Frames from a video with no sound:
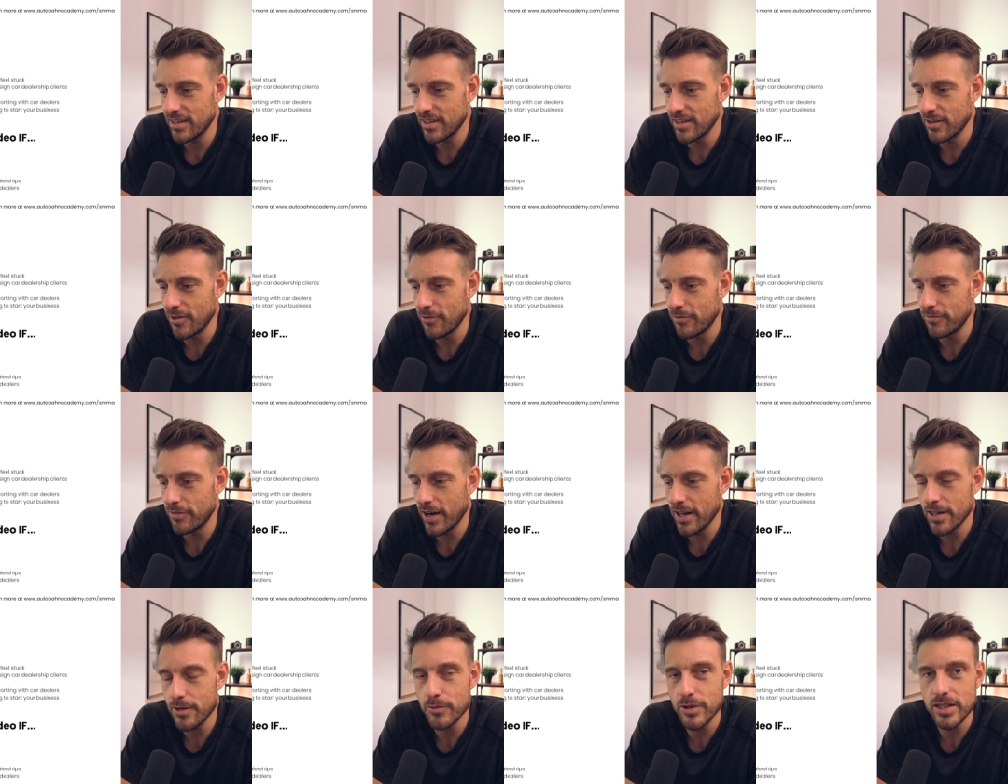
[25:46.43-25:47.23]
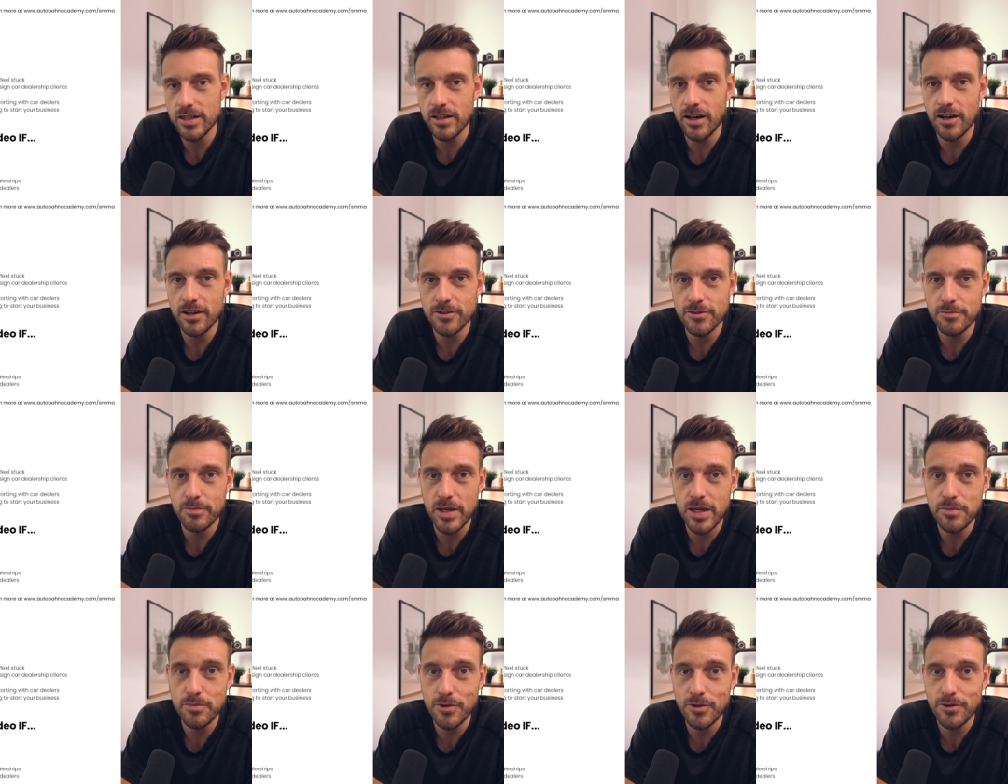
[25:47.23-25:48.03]
you know fighting with other
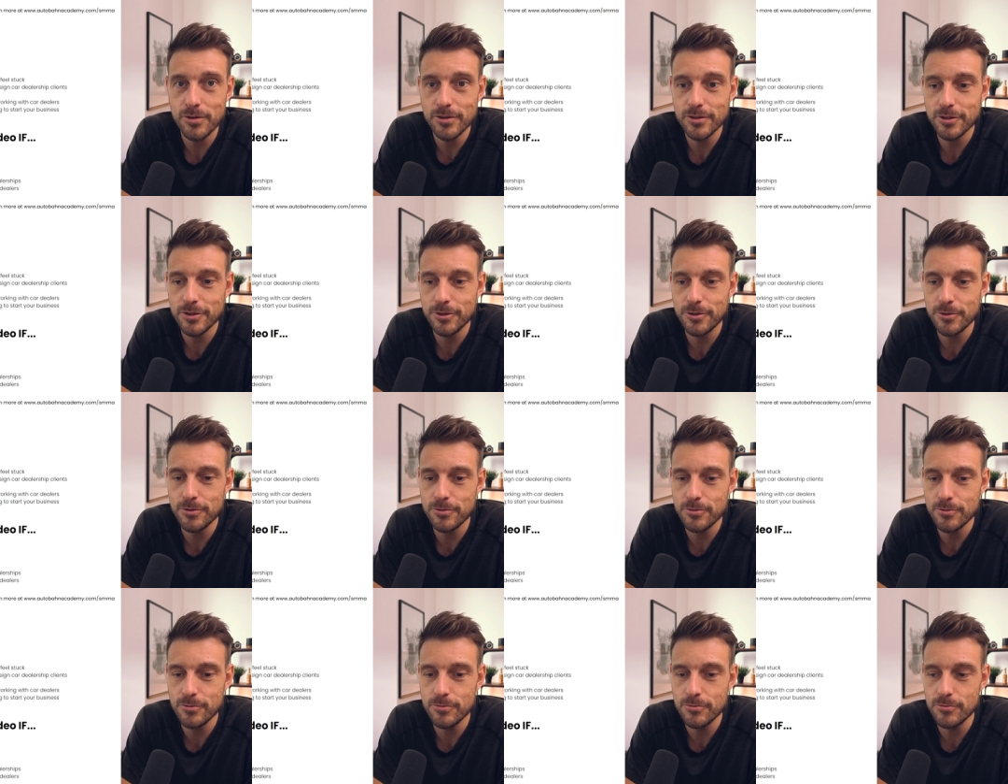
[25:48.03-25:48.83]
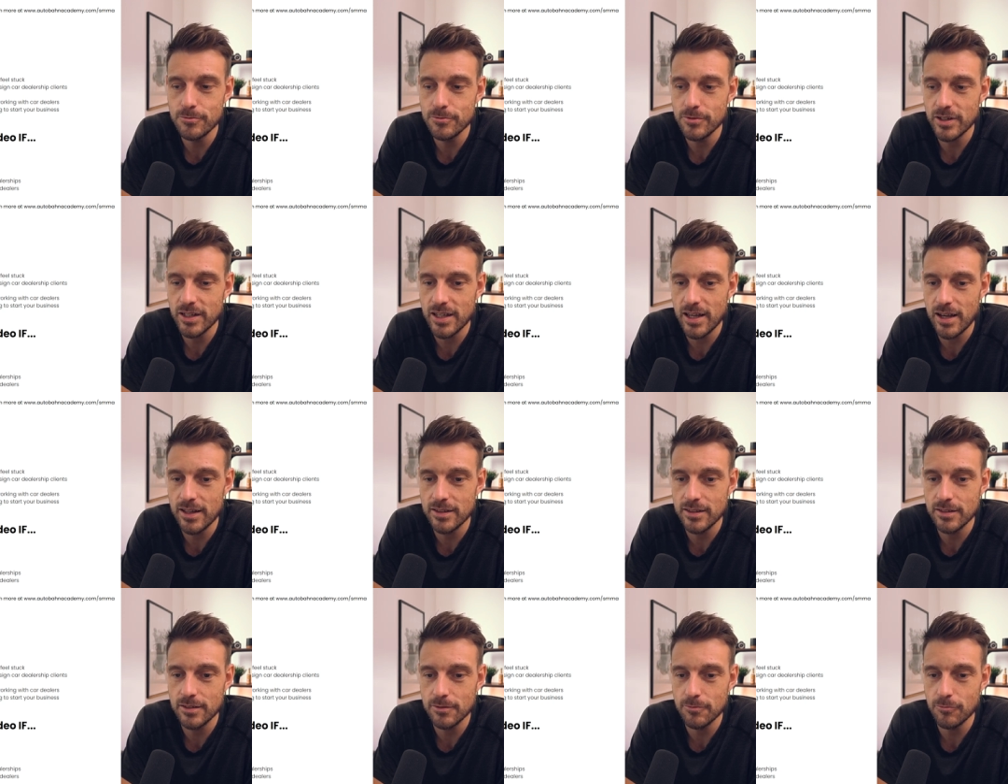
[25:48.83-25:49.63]
people to
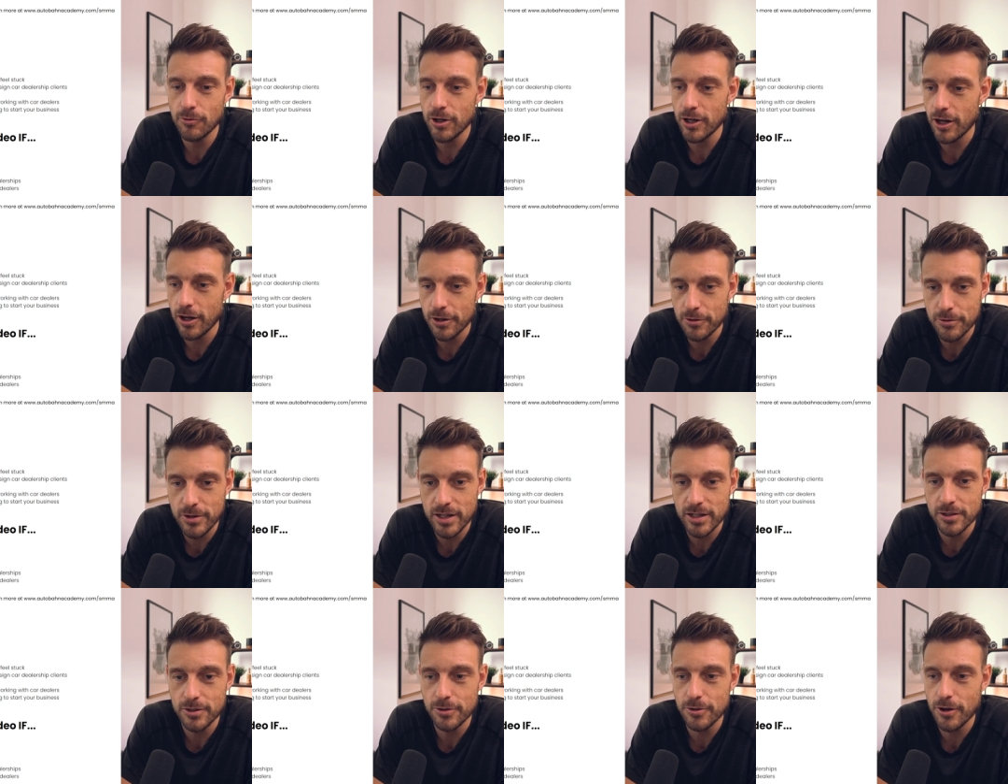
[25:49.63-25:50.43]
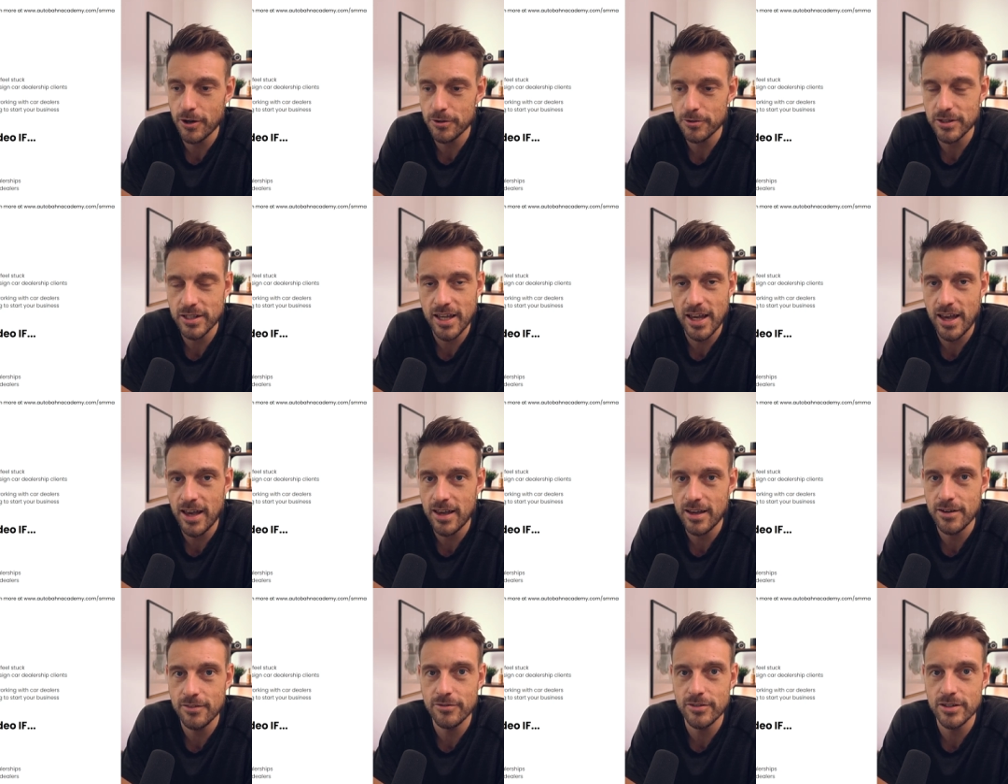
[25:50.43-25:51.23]
get 100
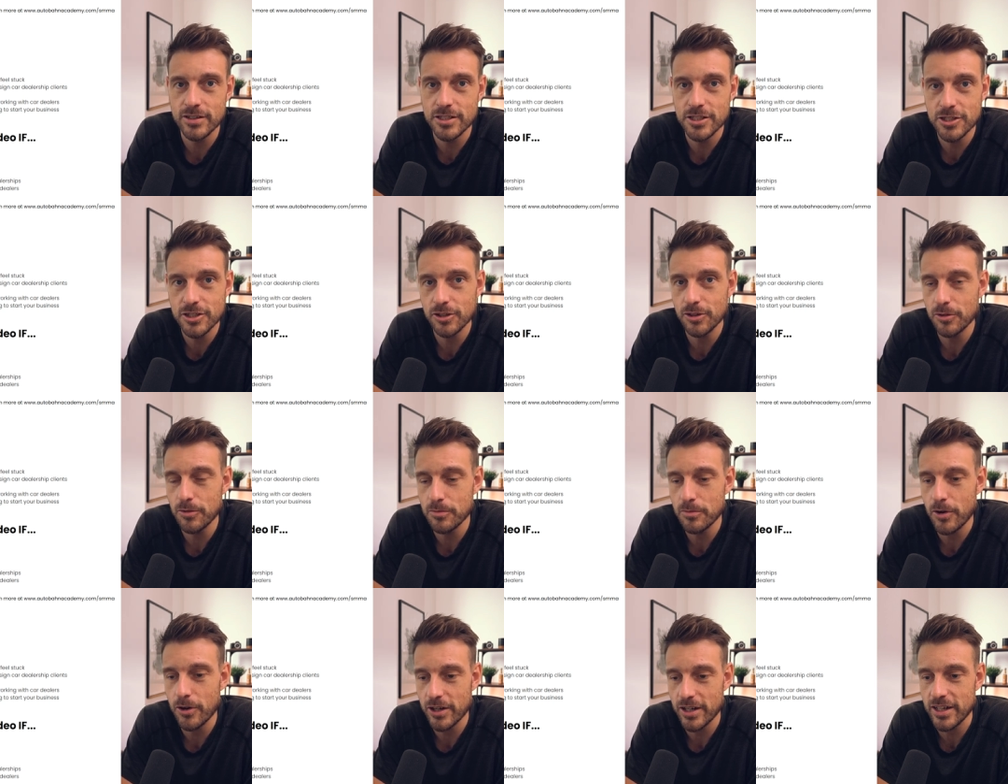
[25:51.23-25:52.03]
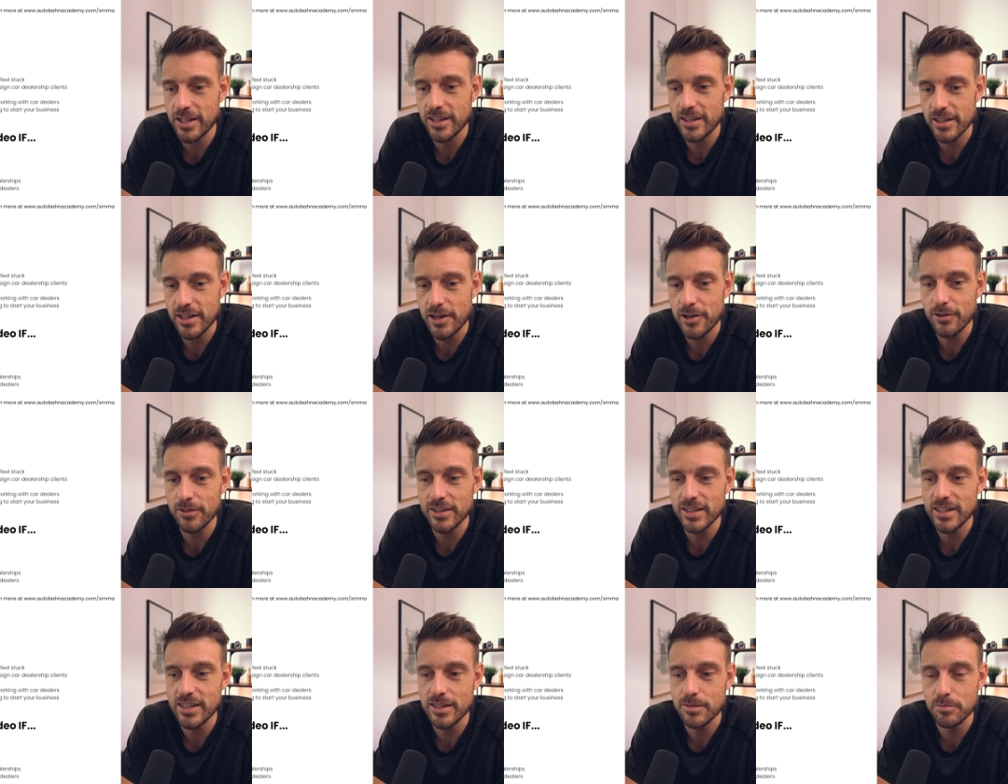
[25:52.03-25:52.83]
200k of a digital marketing
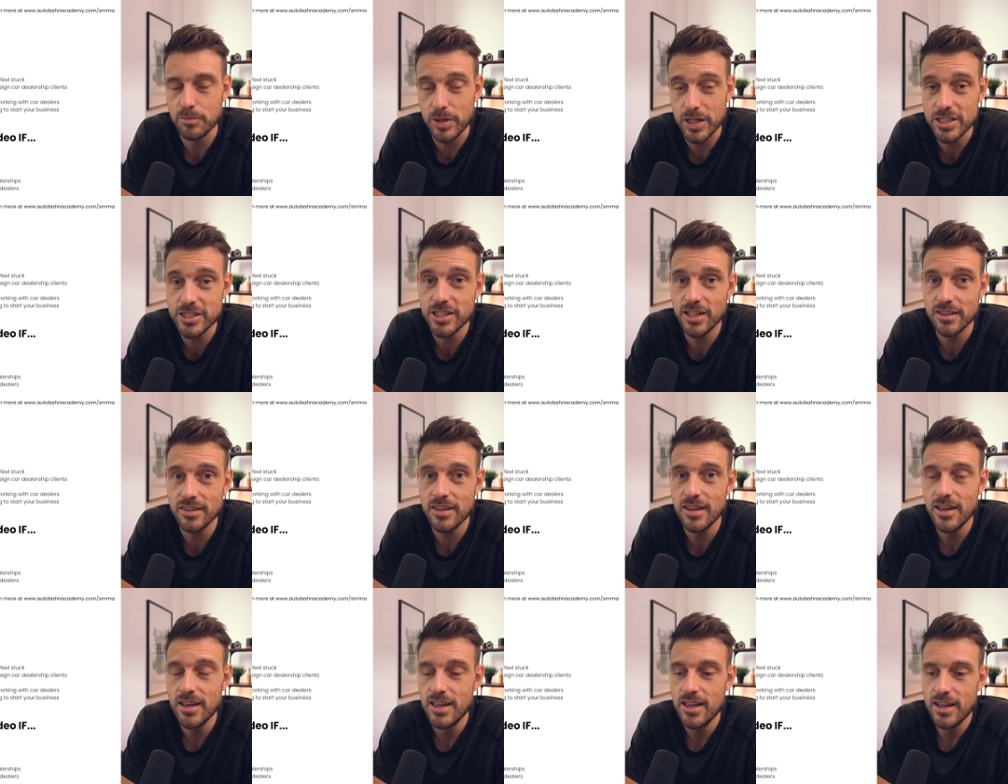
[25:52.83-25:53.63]
yearly budget